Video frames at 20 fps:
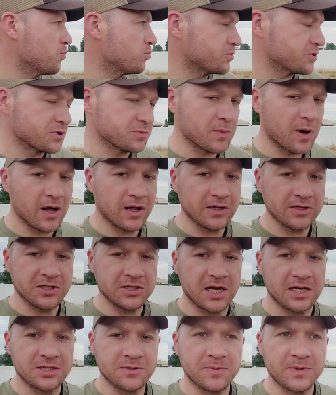Small
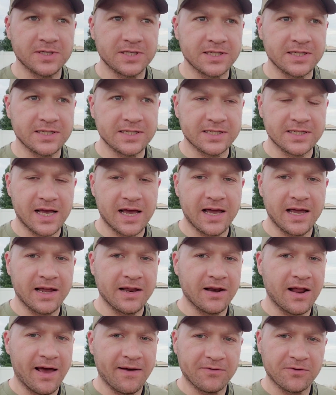adjustment to the
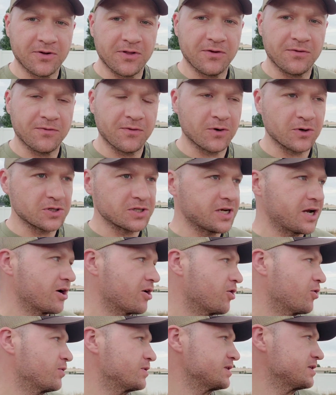sight after the first
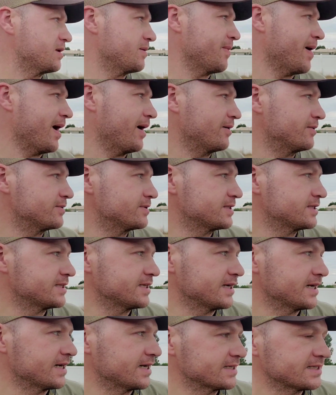arrow was at about
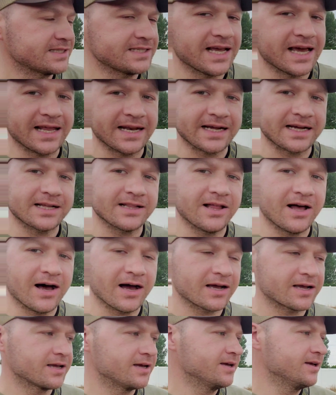10
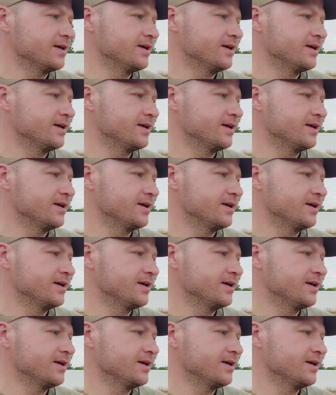o'clock.